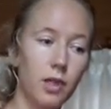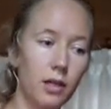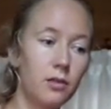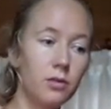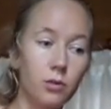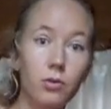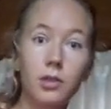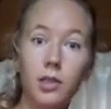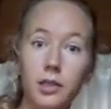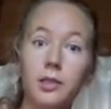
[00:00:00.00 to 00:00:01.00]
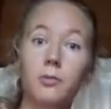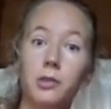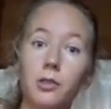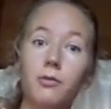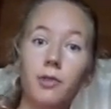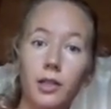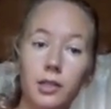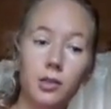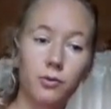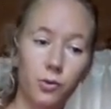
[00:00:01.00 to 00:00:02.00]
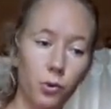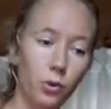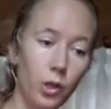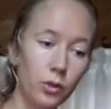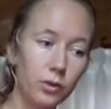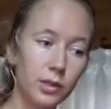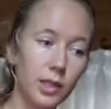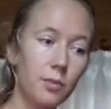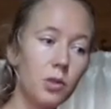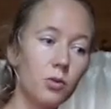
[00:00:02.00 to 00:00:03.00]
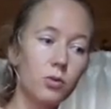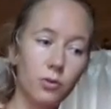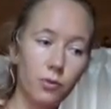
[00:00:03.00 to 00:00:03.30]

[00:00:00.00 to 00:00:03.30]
and you discuss it with your friends. You've all heard the same news.